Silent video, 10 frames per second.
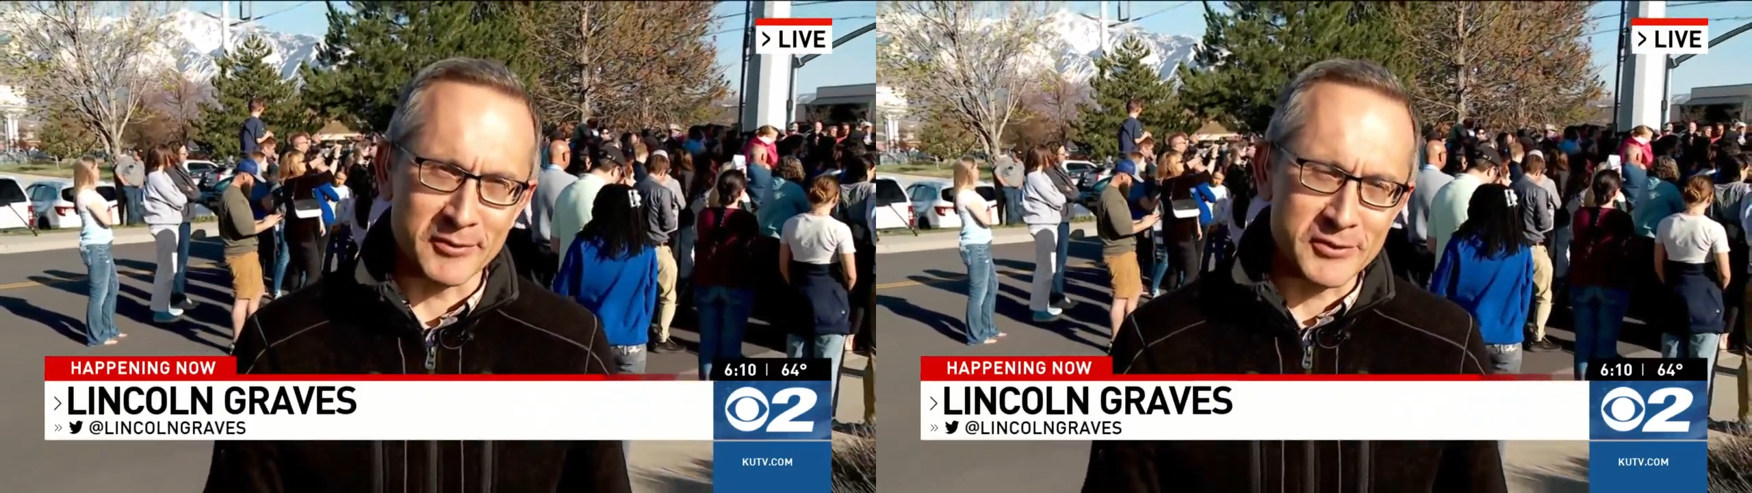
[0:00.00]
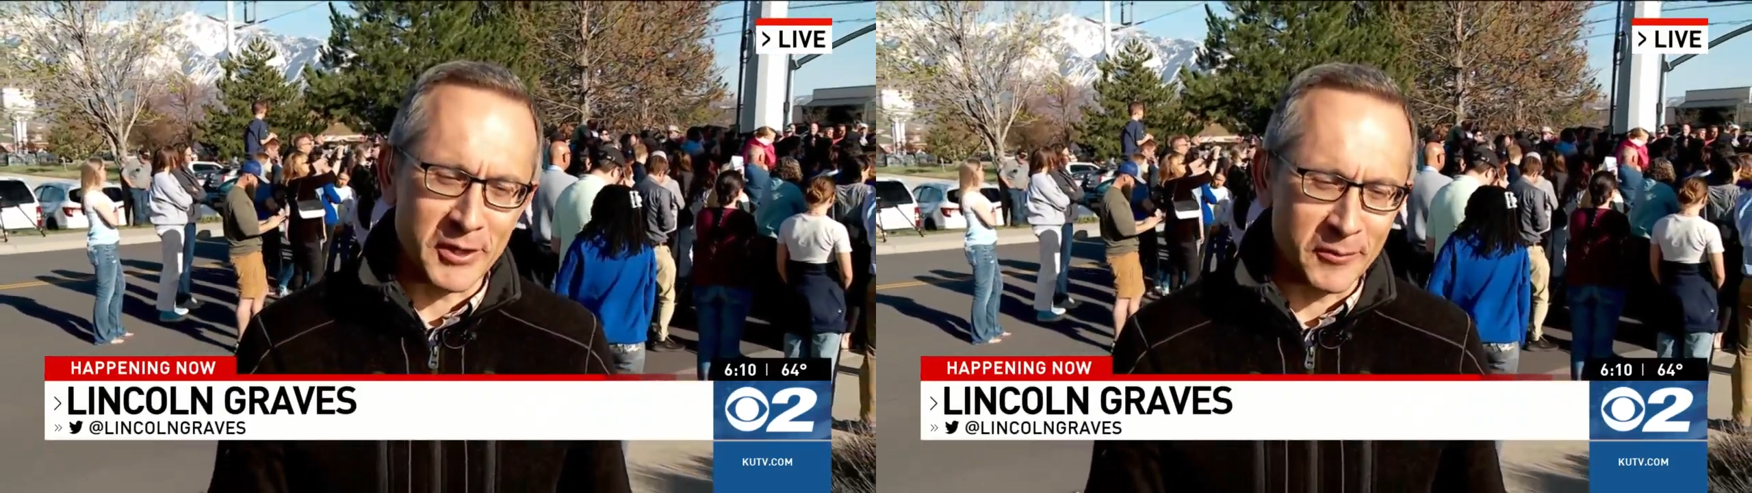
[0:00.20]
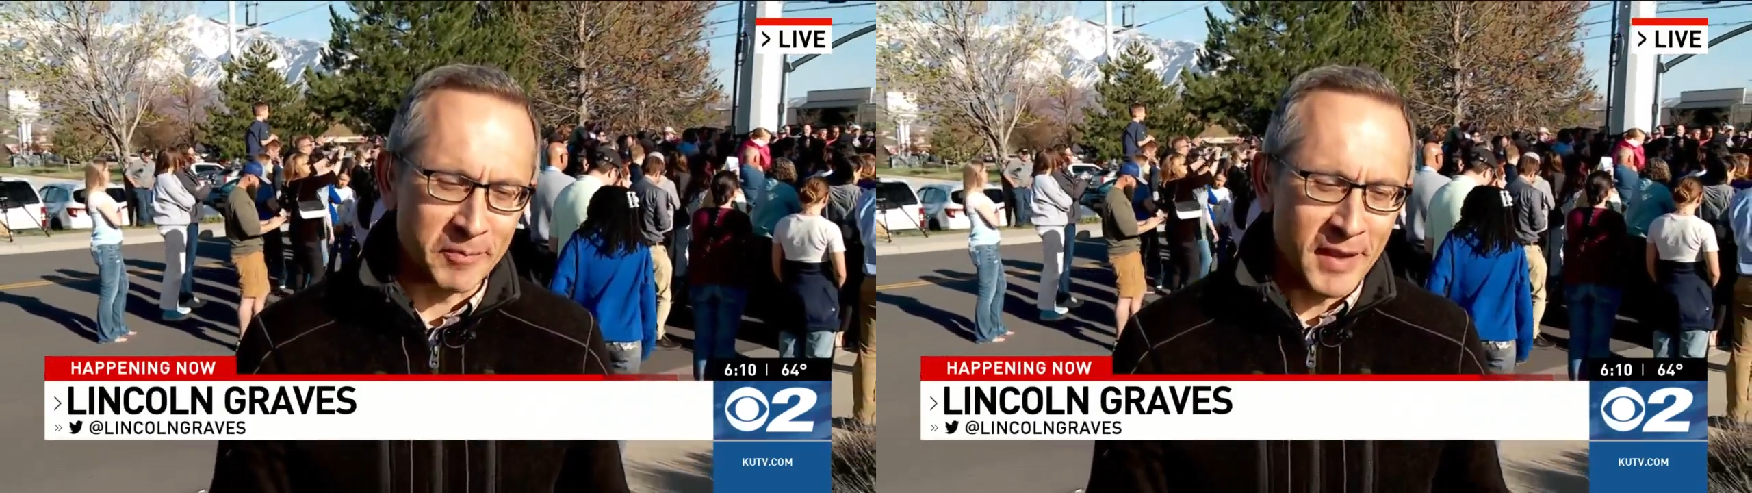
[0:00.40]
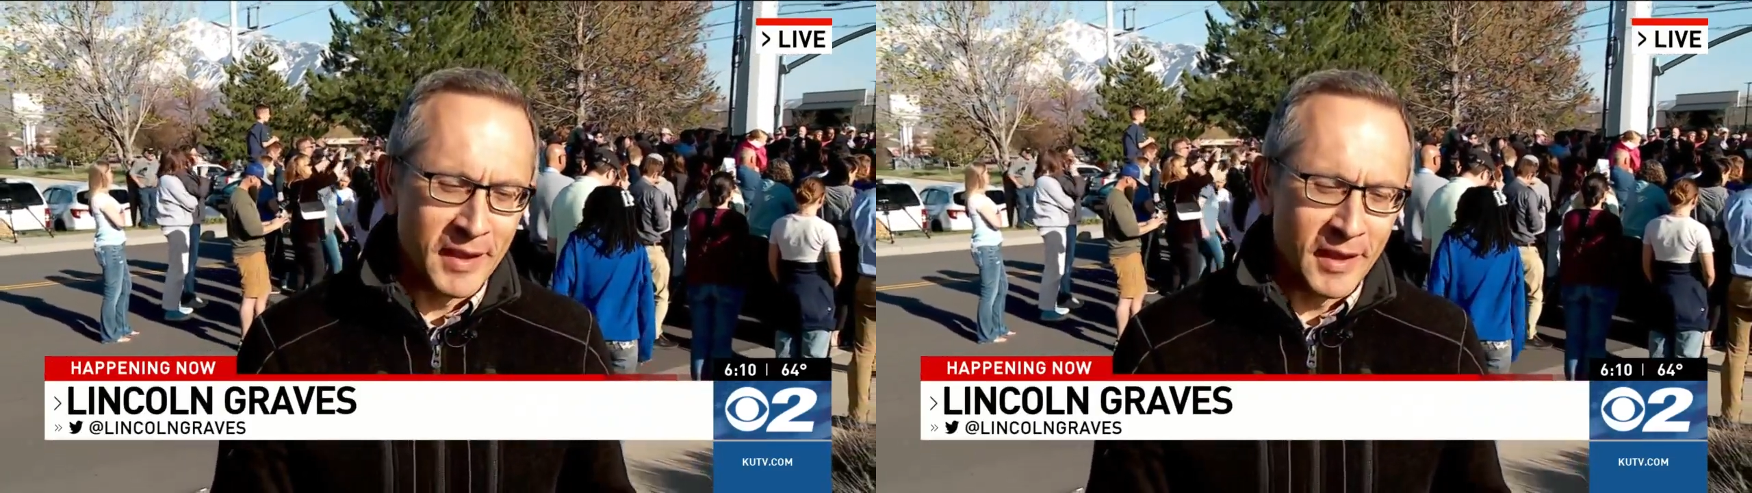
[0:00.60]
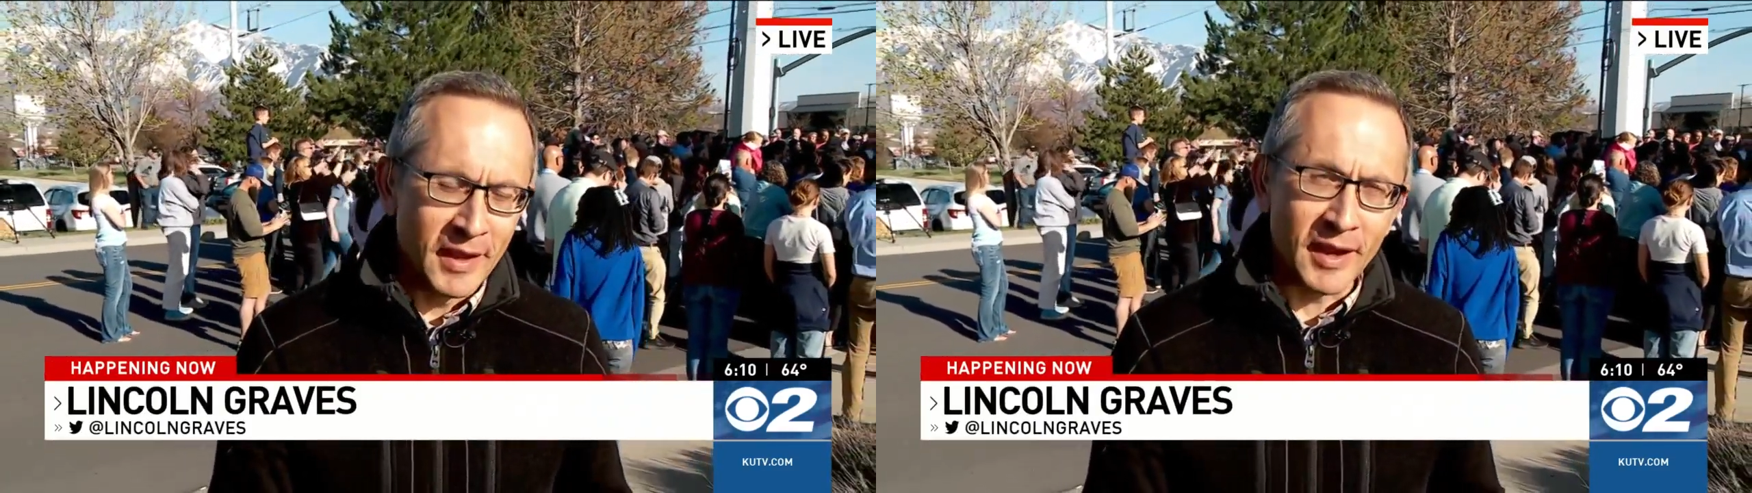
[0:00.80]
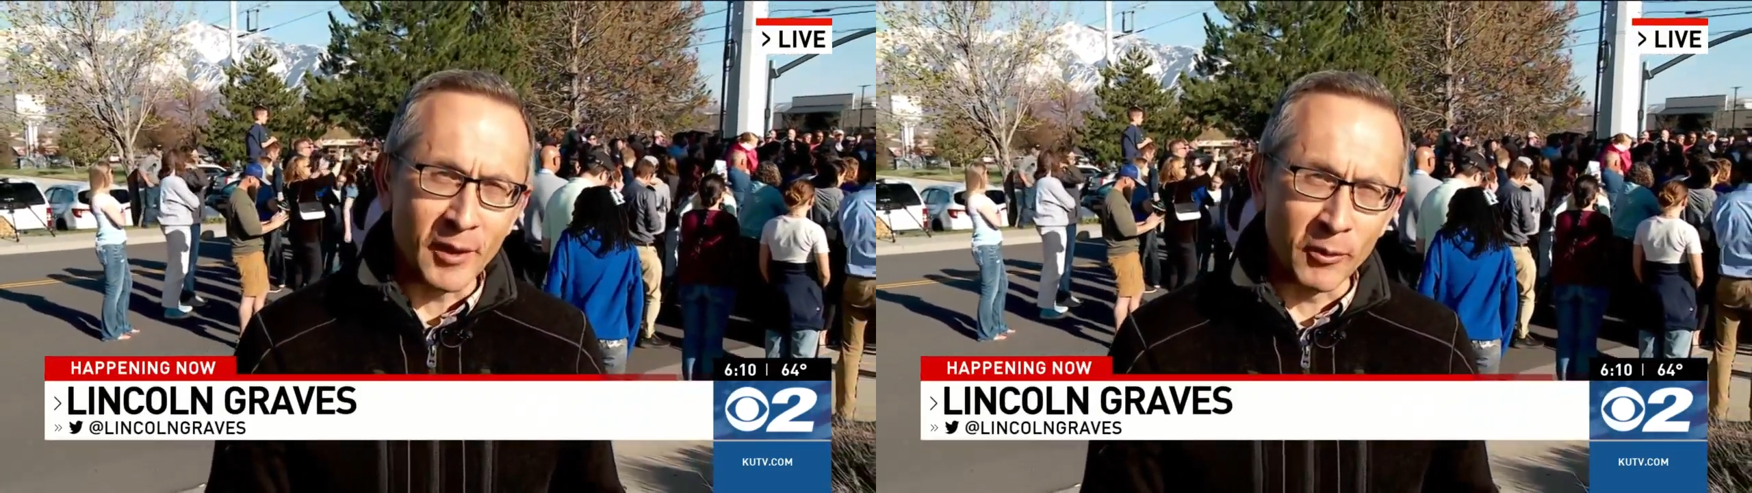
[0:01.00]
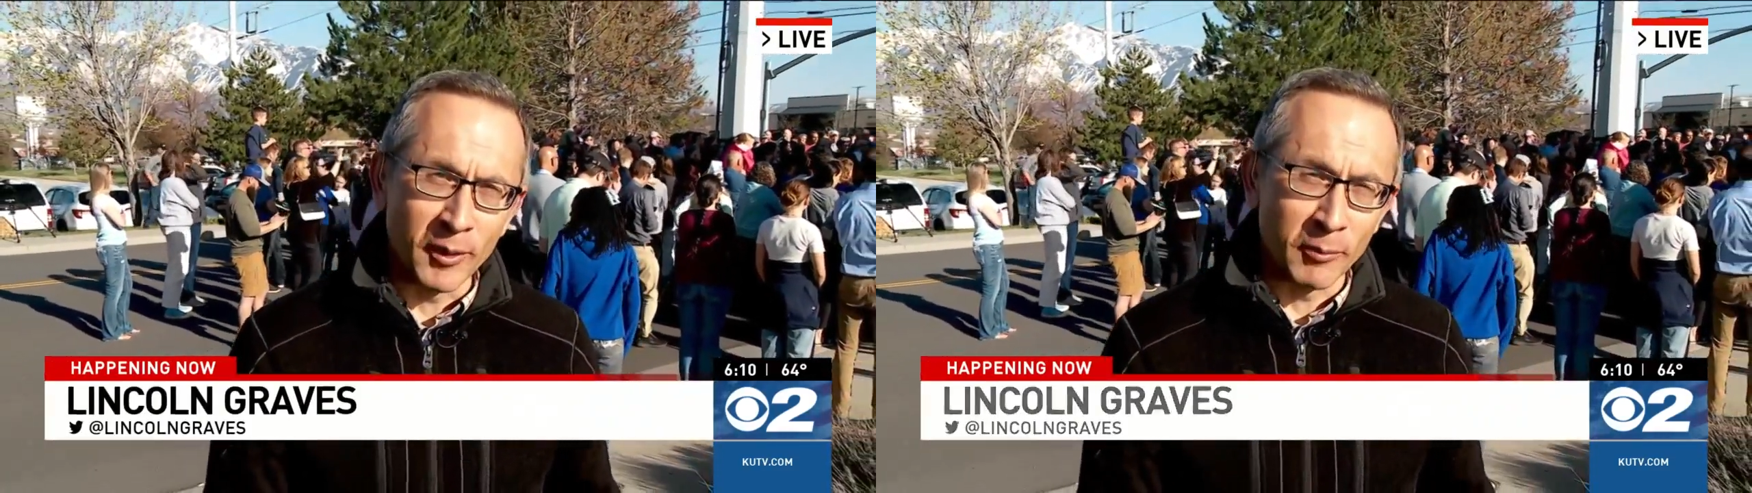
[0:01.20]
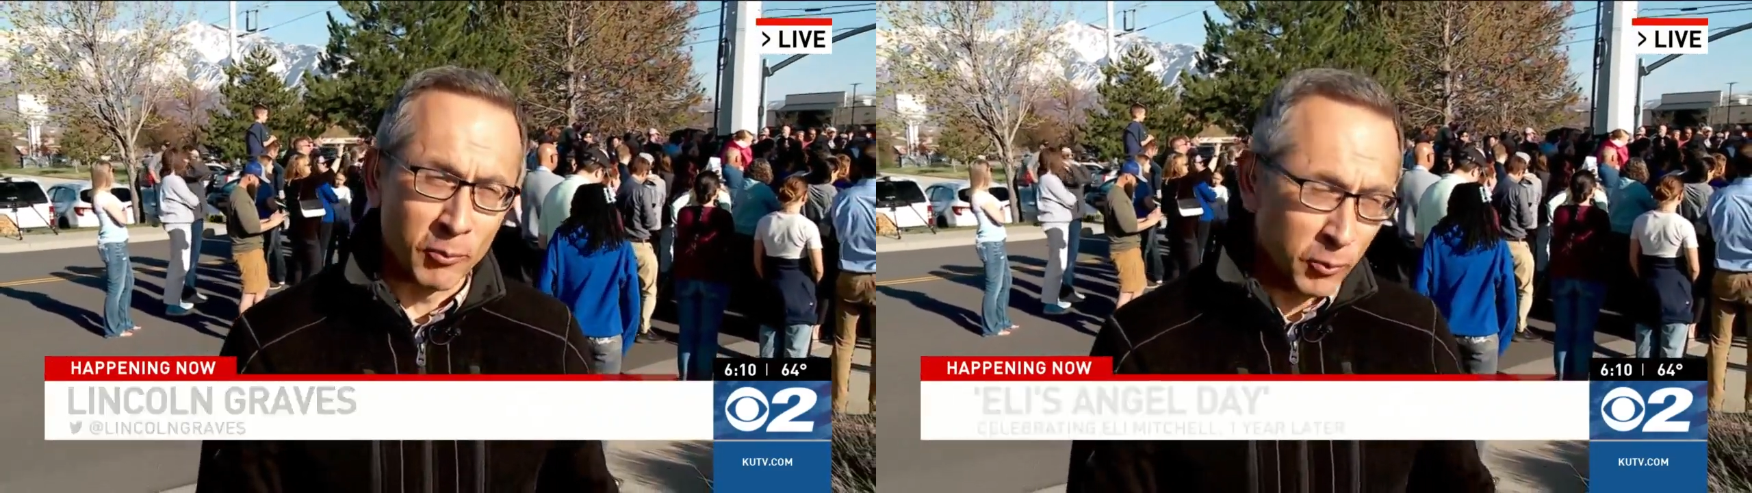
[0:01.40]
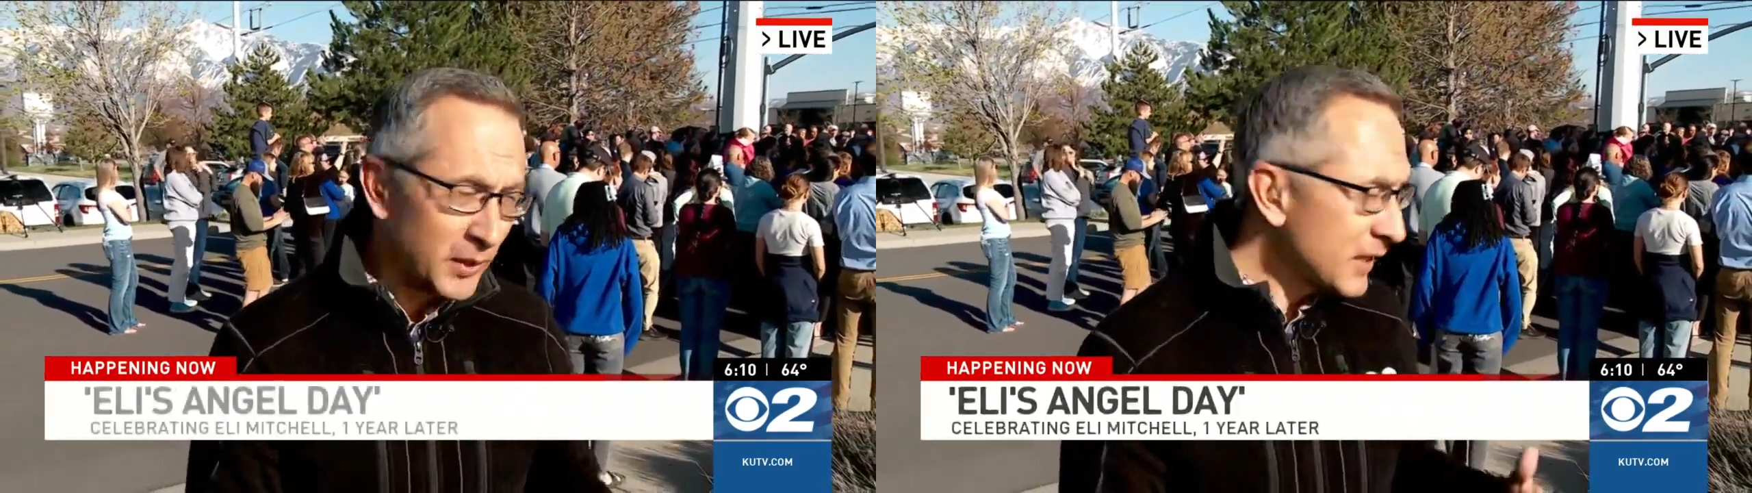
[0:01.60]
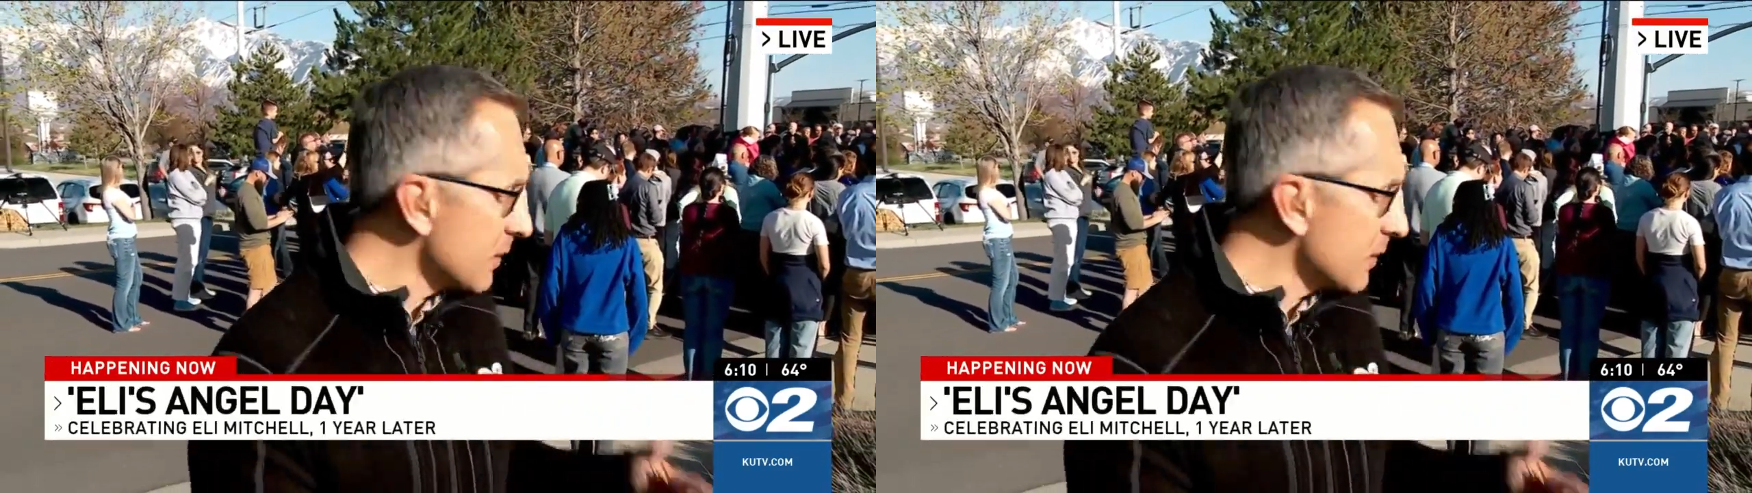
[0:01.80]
So uh, a really